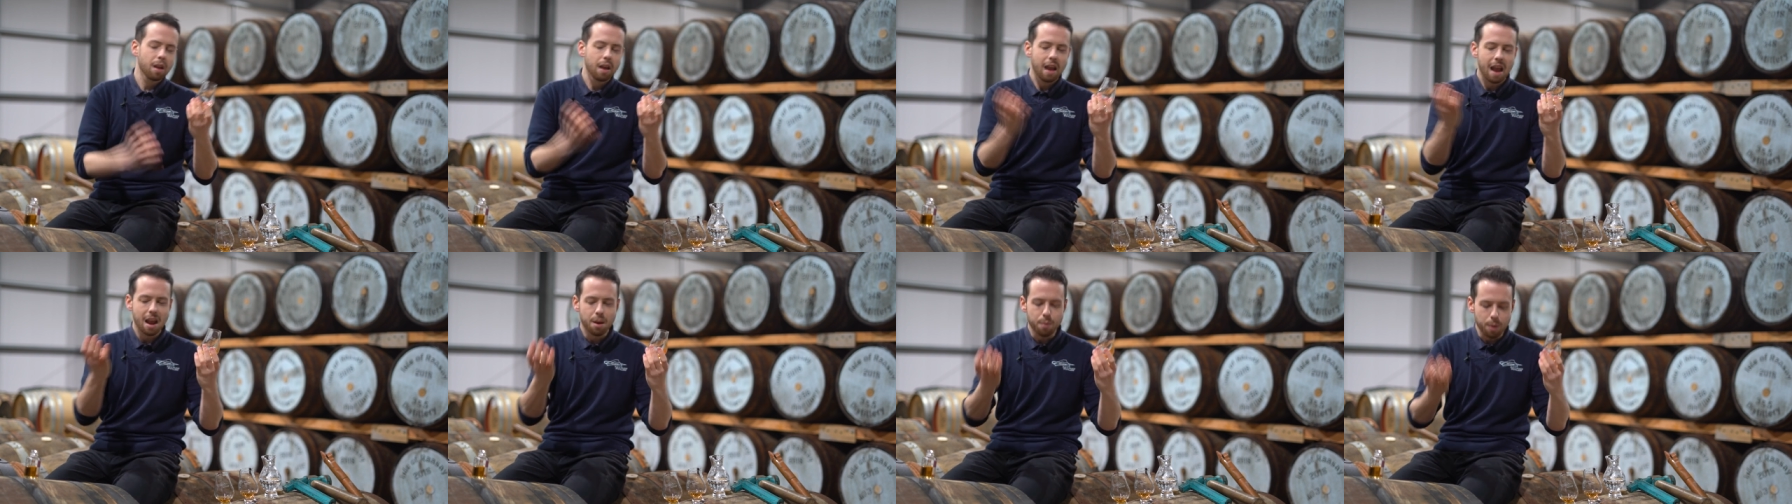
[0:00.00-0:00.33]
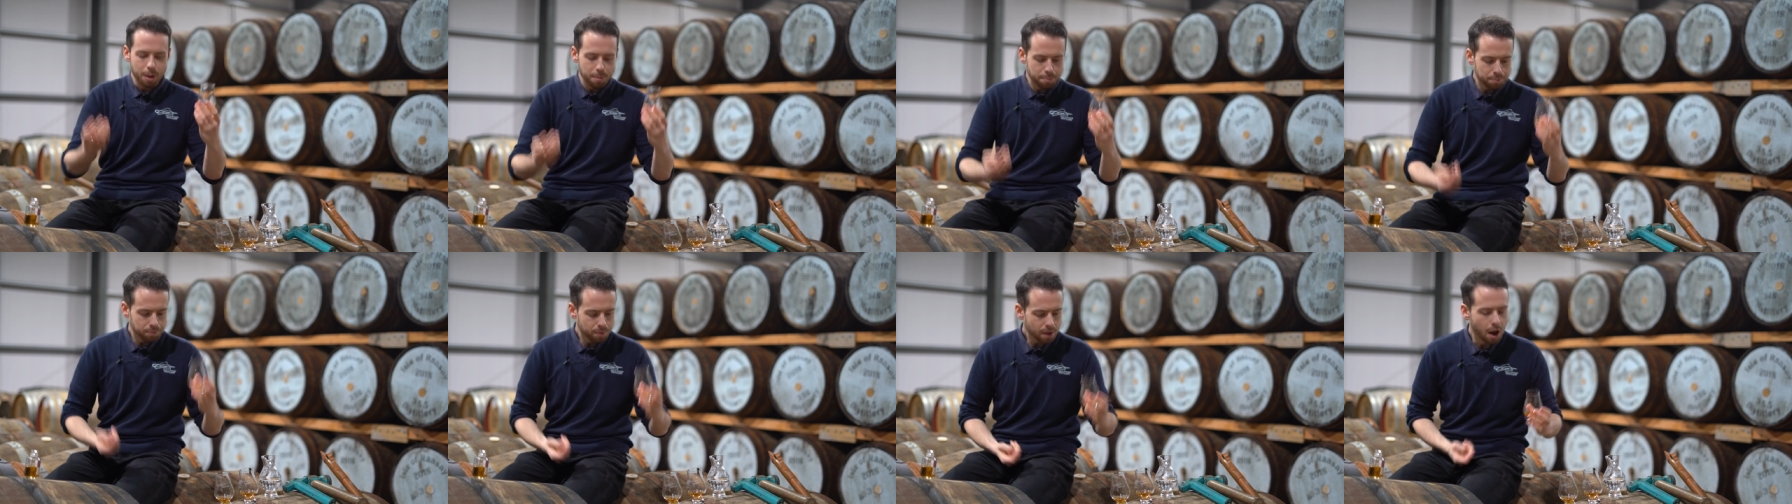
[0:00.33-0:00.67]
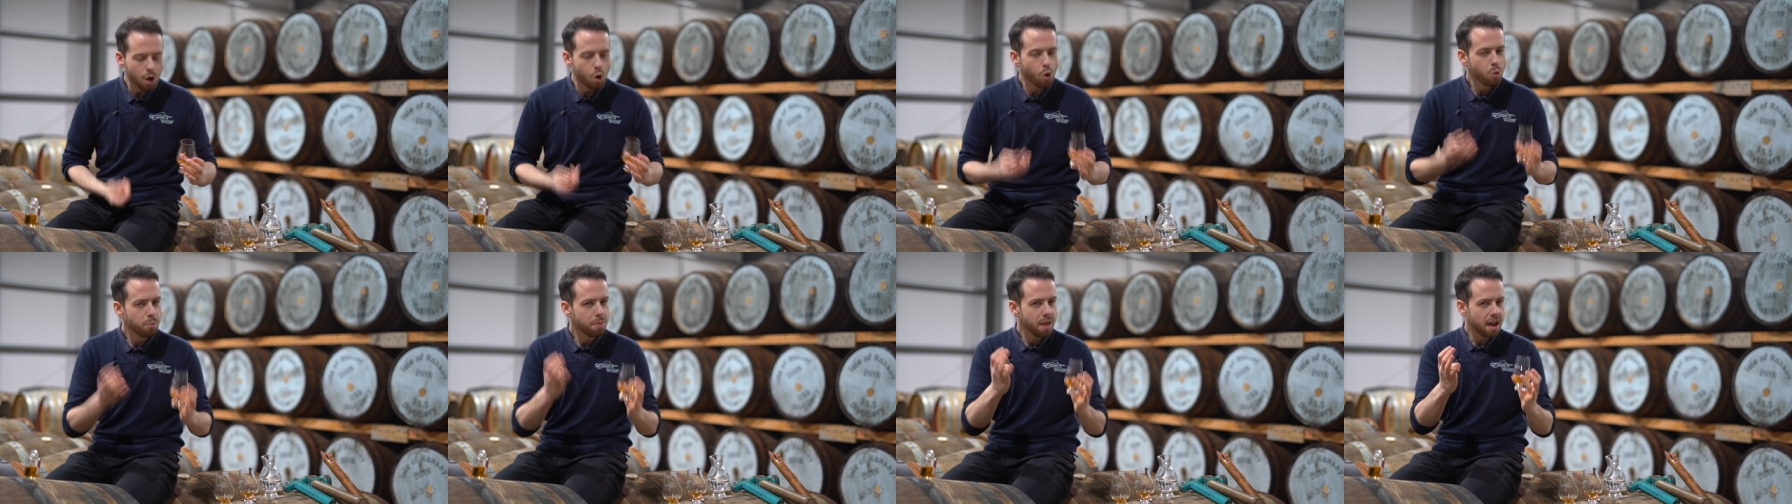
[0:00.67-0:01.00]
Anyway, I
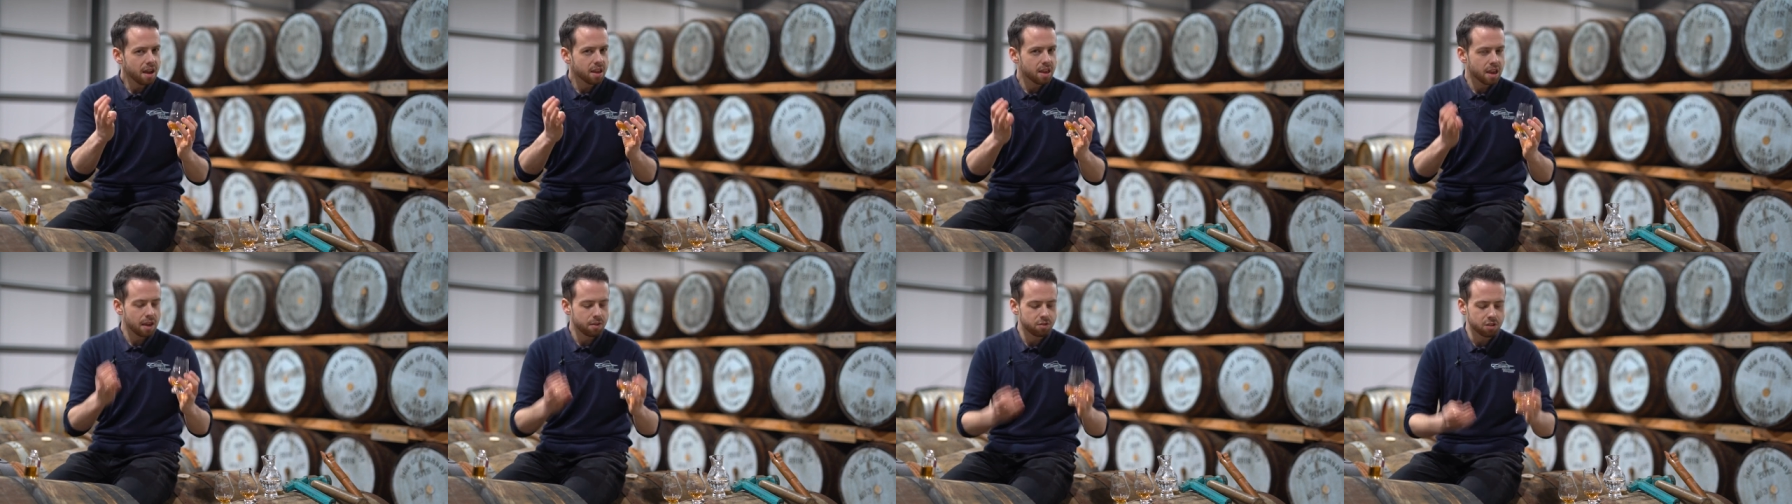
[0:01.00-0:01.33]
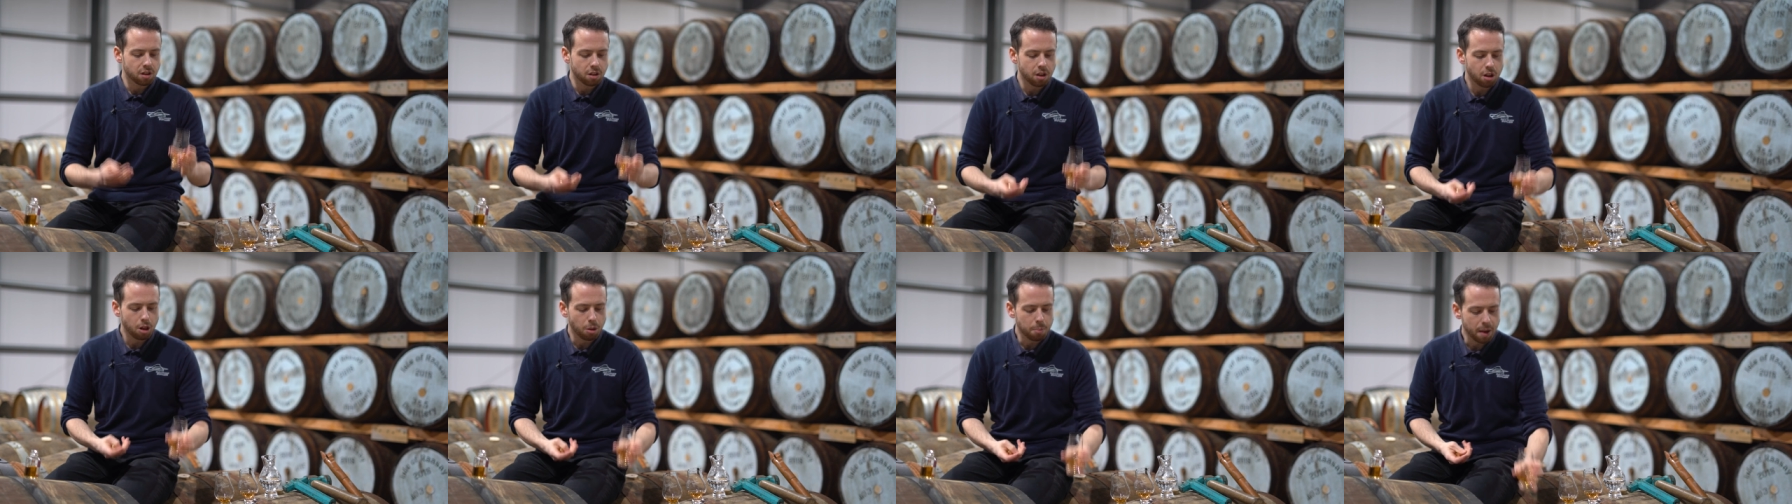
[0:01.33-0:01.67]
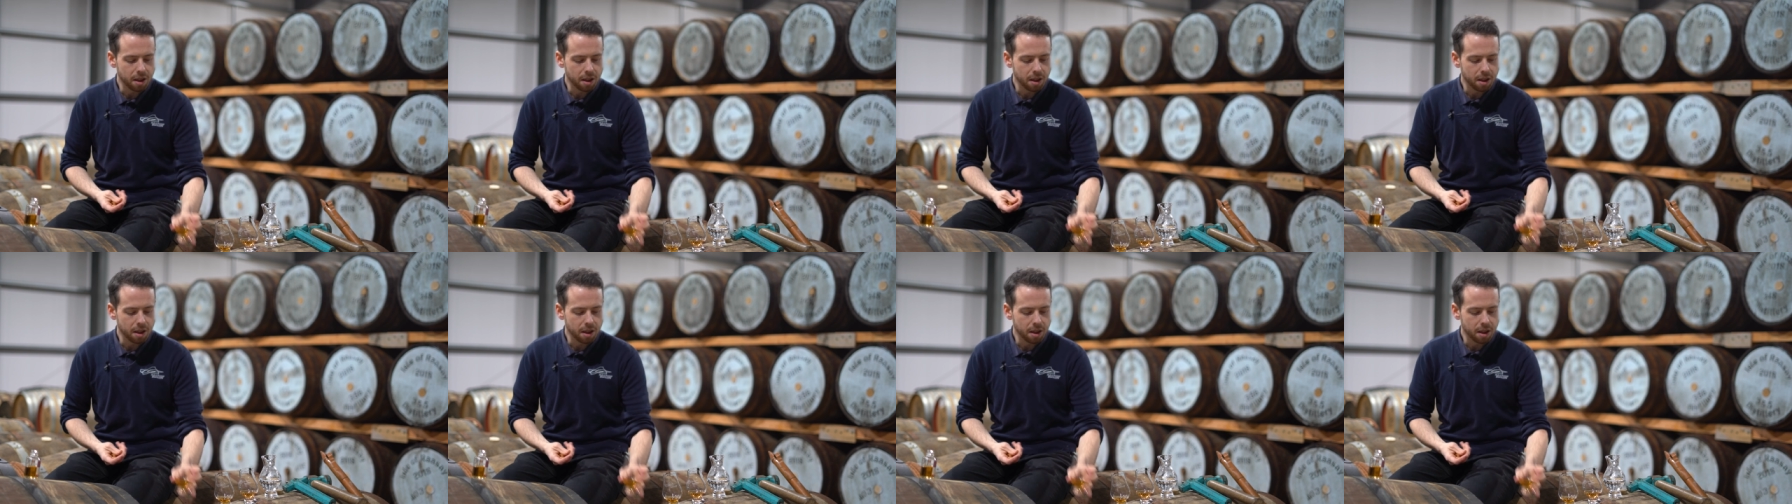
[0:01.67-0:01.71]
hope that gives a little